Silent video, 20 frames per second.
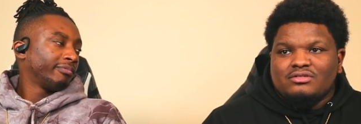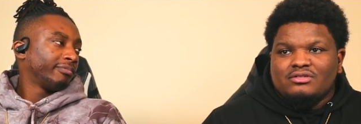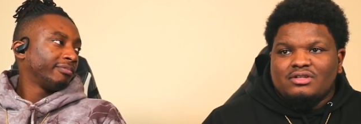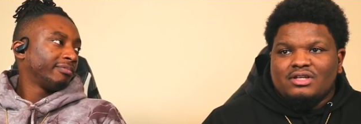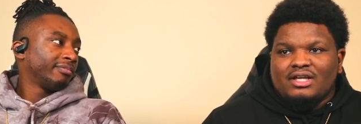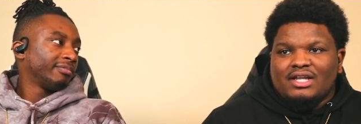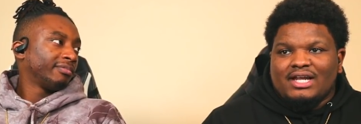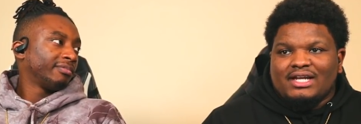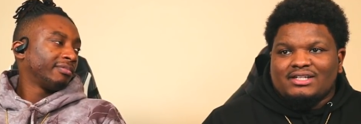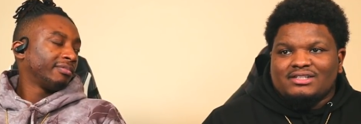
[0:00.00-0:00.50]

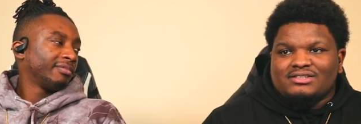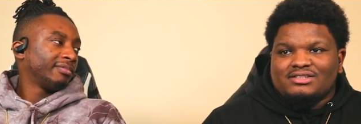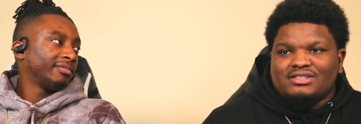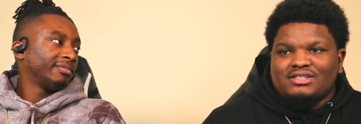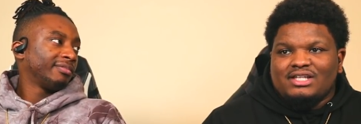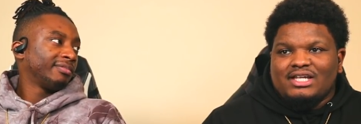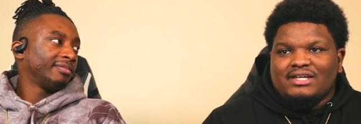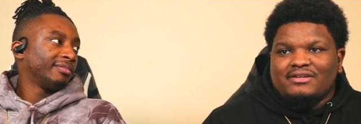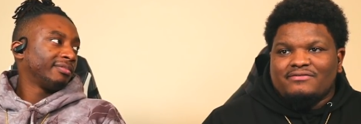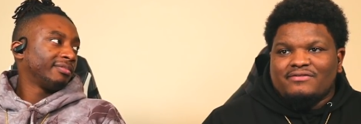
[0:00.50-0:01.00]
Speaker 1: and I can see
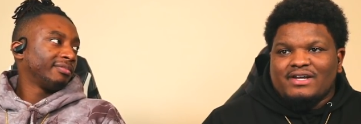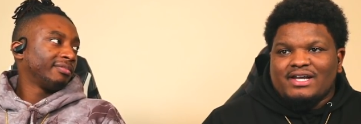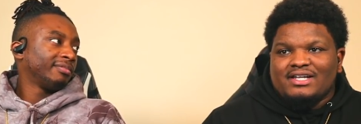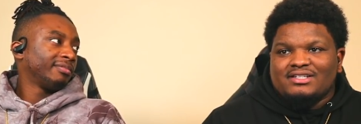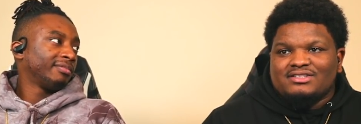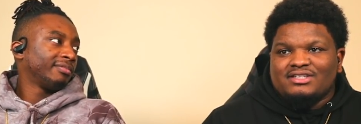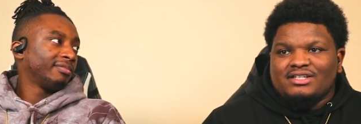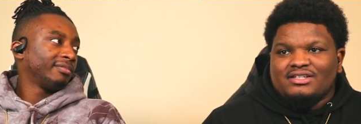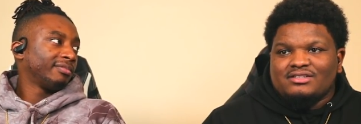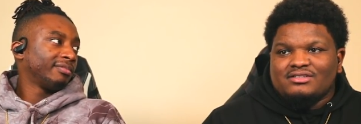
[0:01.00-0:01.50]
like five
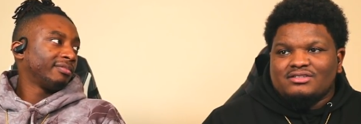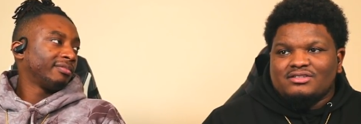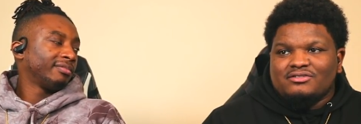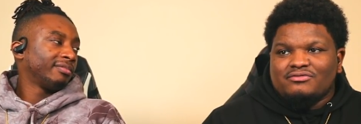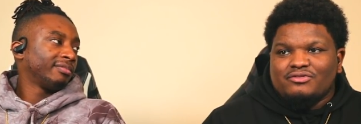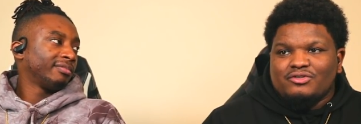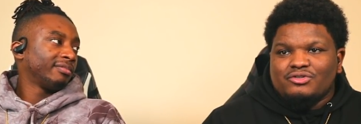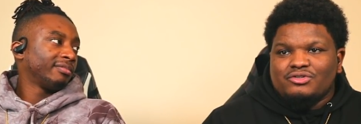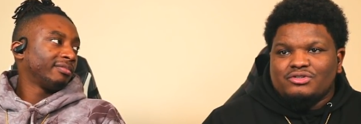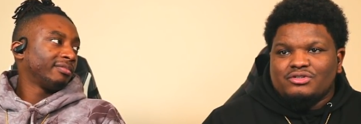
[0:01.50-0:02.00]
seconds in the
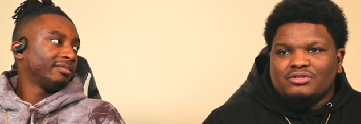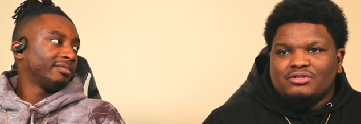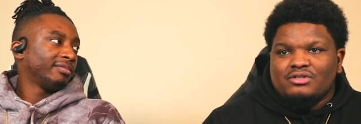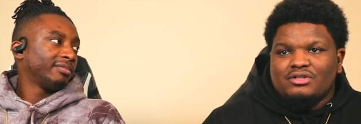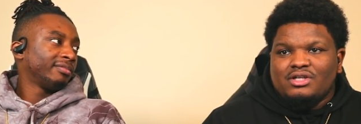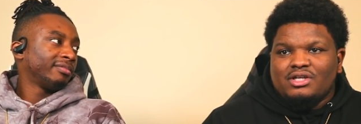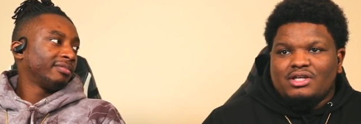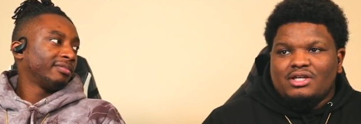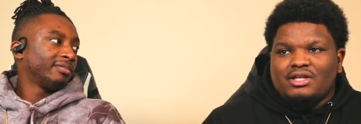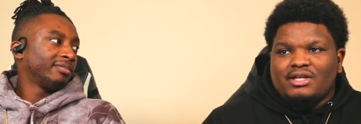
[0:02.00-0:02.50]
future.
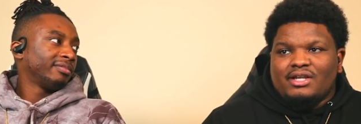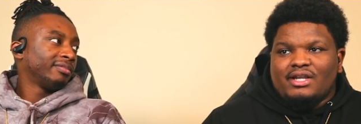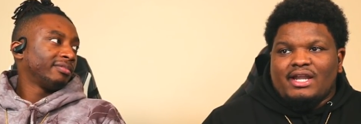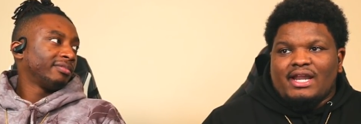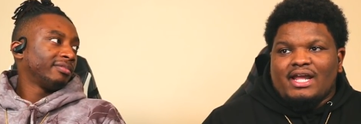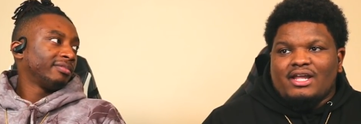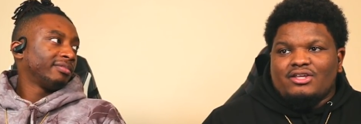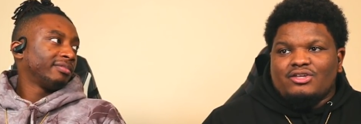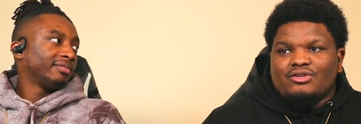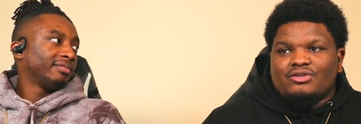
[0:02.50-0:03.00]

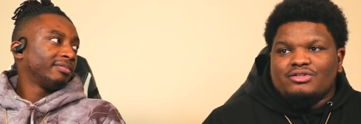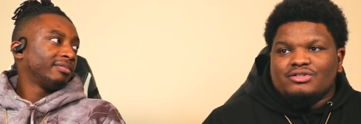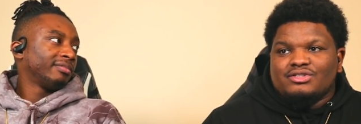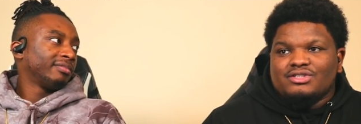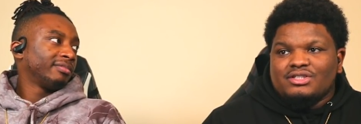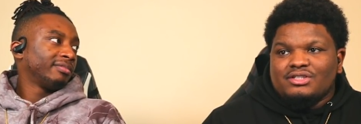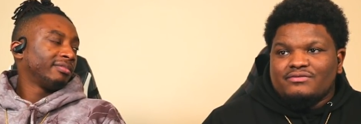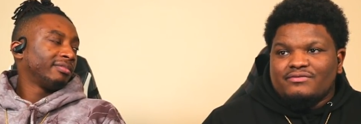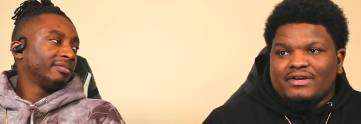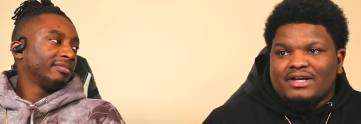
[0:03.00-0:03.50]
Now you can
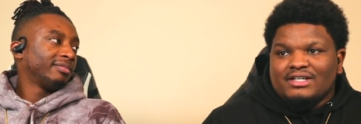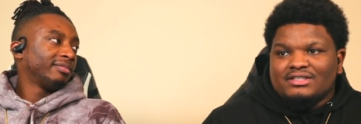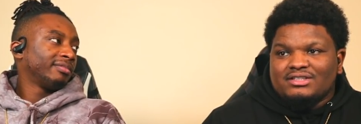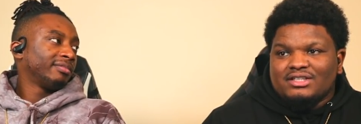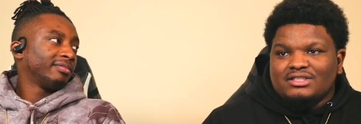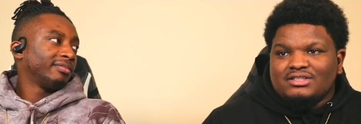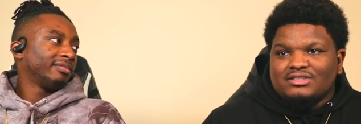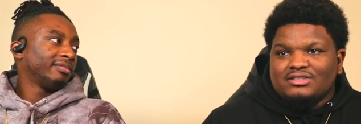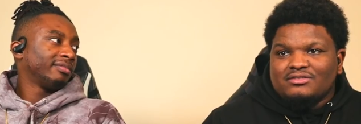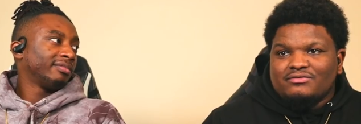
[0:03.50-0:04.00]
see five
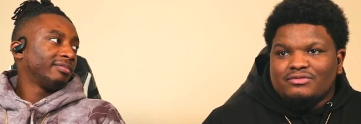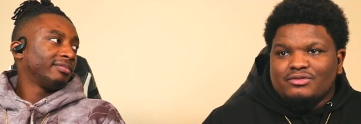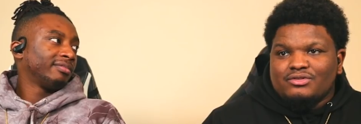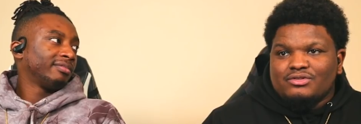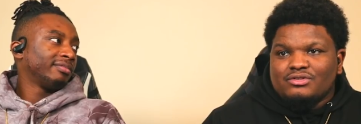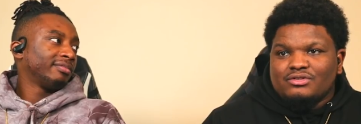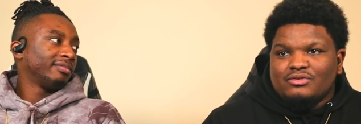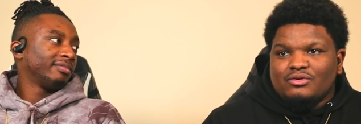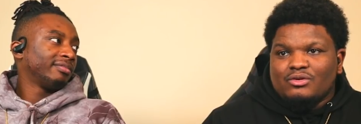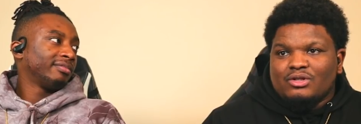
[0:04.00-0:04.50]
seconds in the
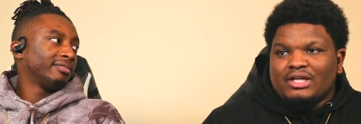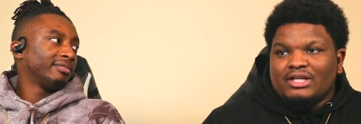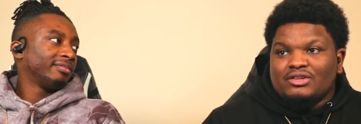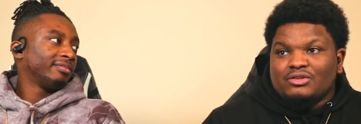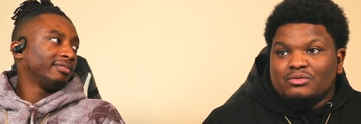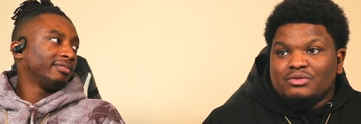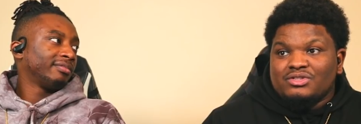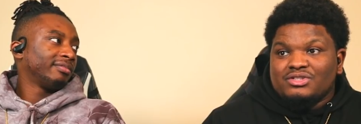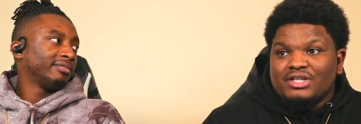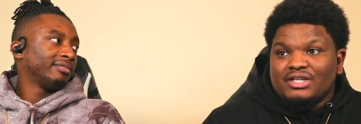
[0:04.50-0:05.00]
future or like
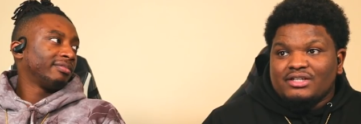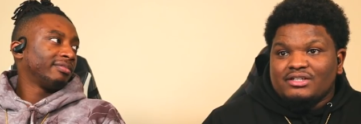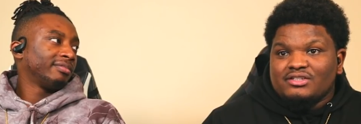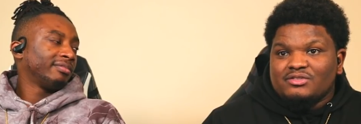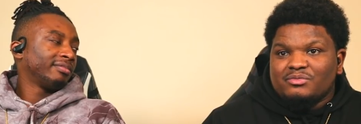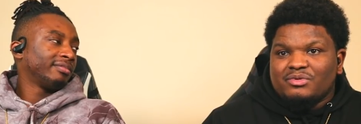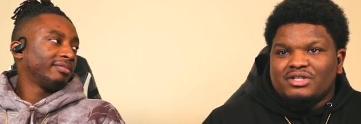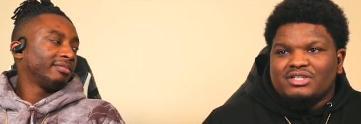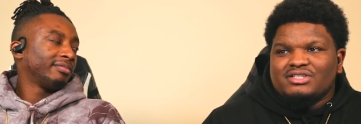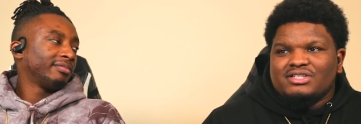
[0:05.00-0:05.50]
three seconds.
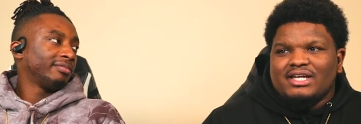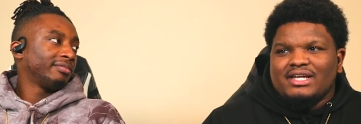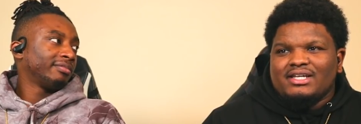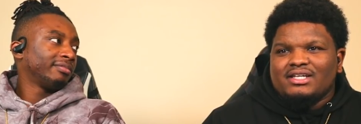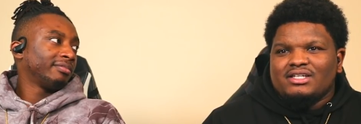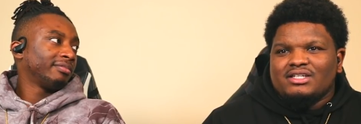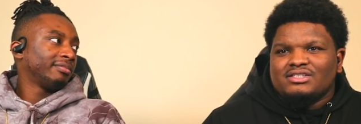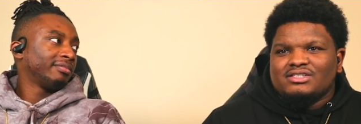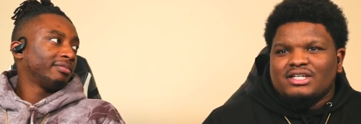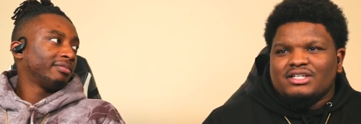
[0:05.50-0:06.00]
But it's
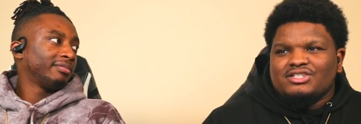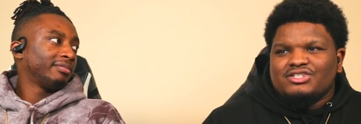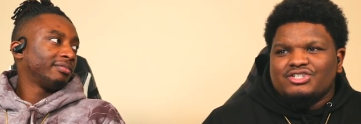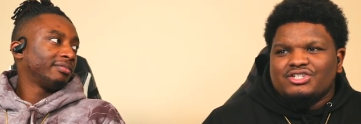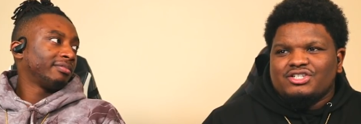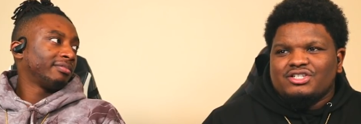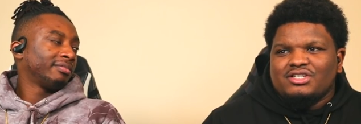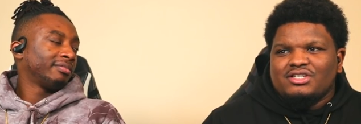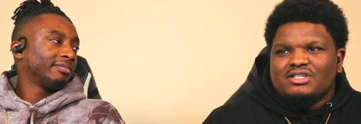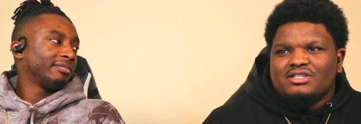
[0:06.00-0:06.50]
like it's like
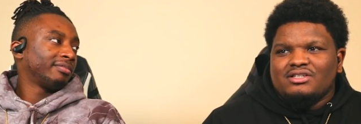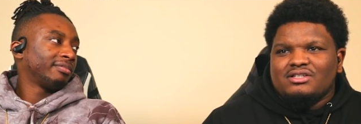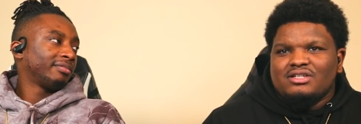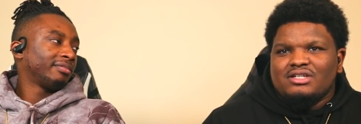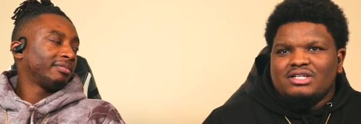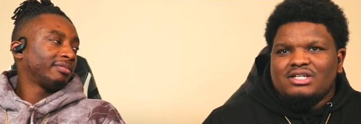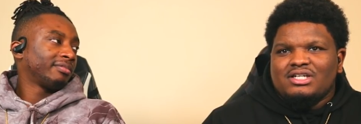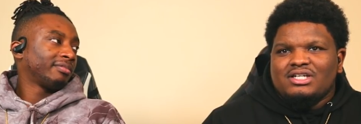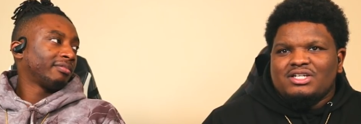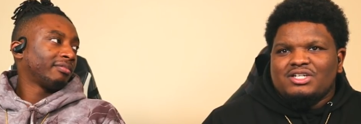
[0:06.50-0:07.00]
shouldn't
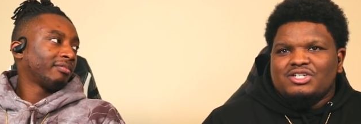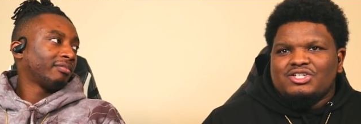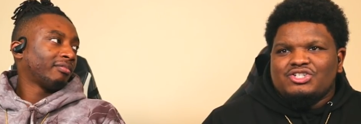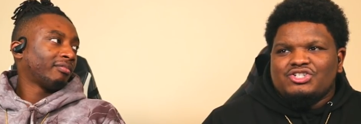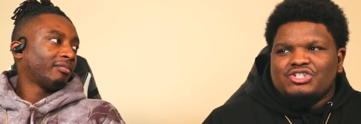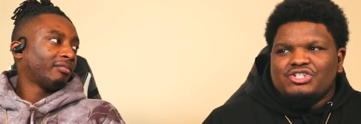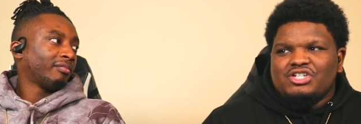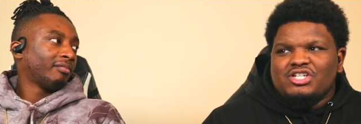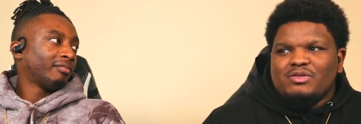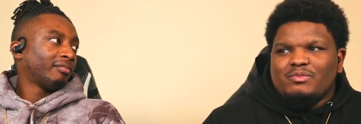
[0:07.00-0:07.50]

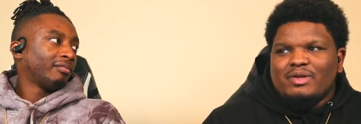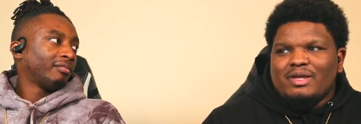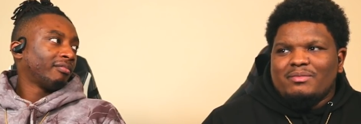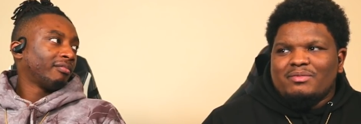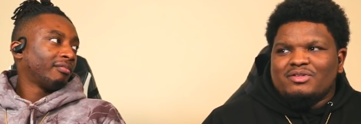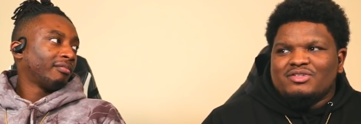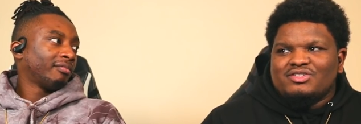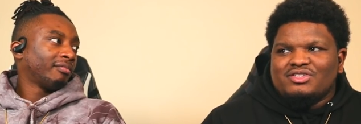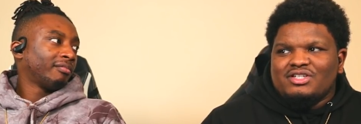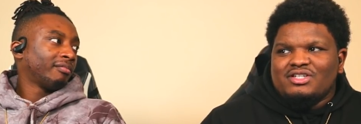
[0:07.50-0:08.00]
shouldn't he be able
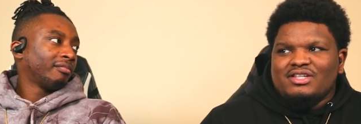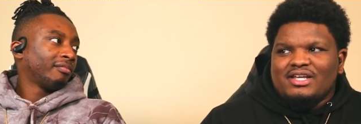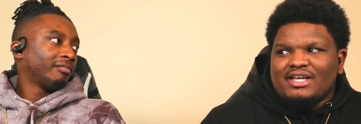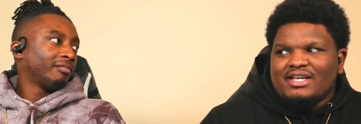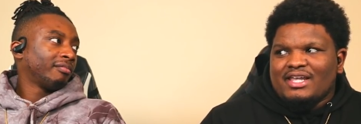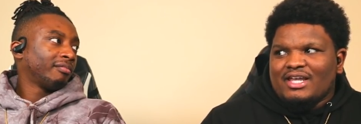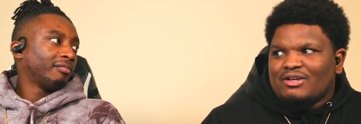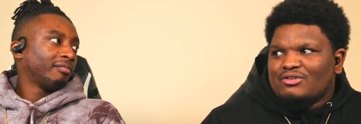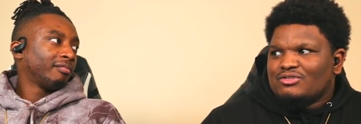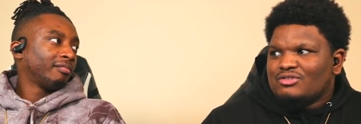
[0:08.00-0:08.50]
to see
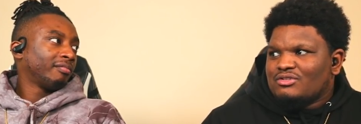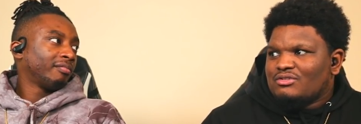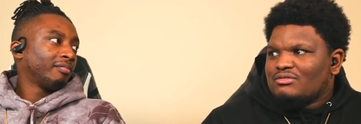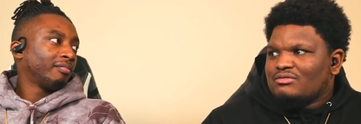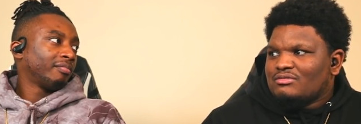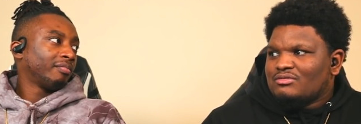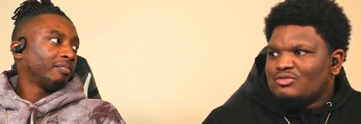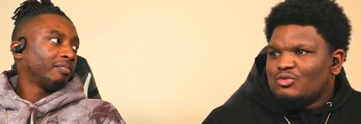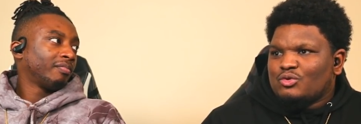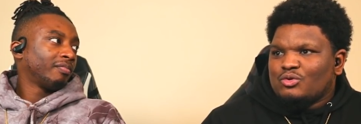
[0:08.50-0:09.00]
that counter
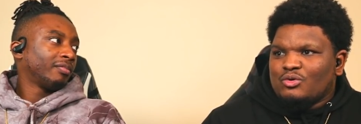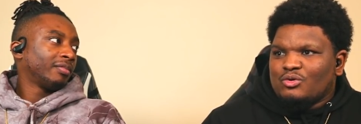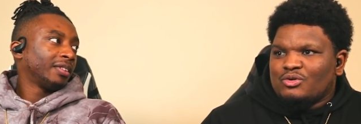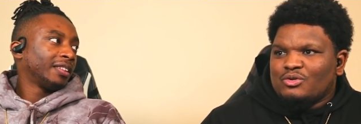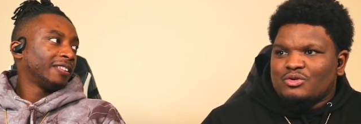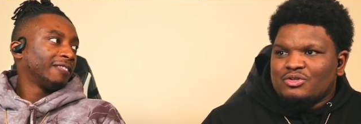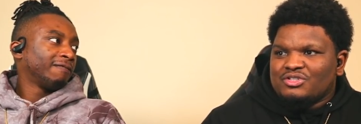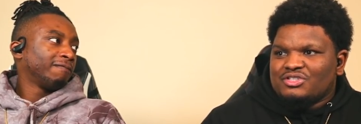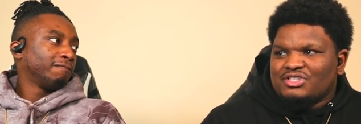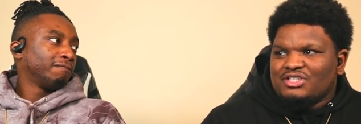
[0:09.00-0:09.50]
to, or,
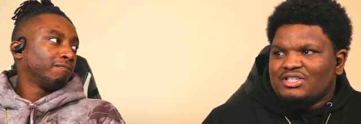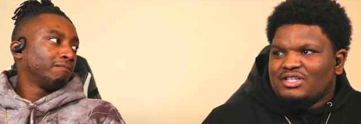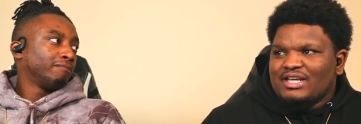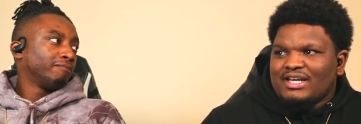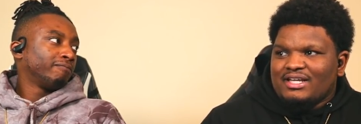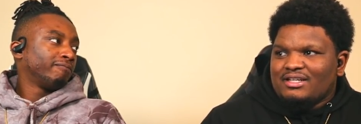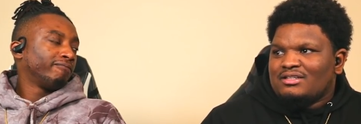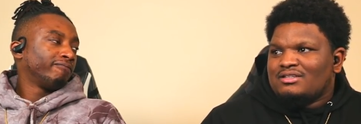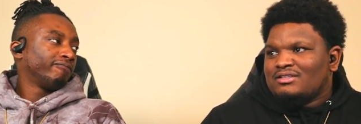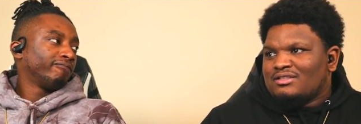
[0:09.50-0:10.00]
or to see
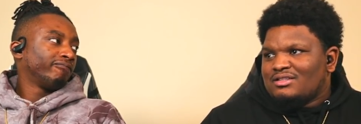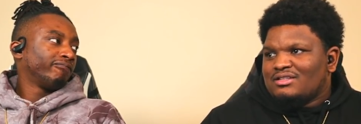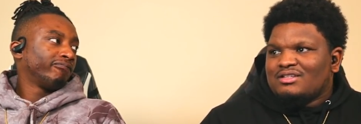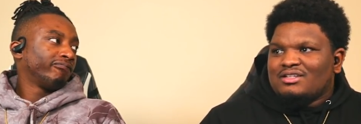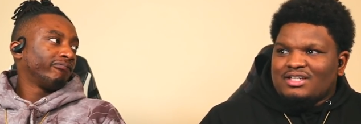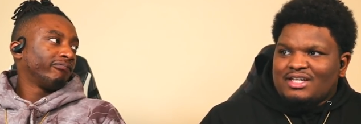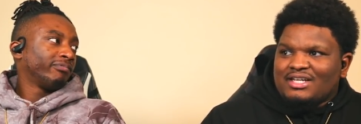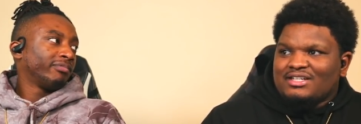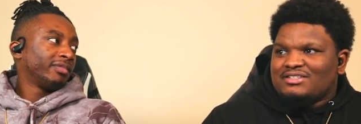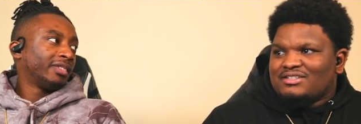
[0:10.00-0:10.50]
that
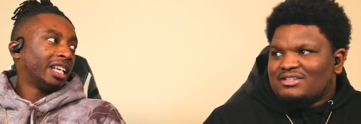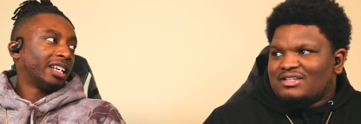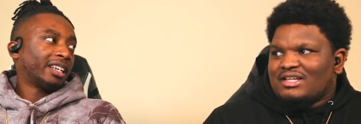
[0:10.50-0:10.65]
hit to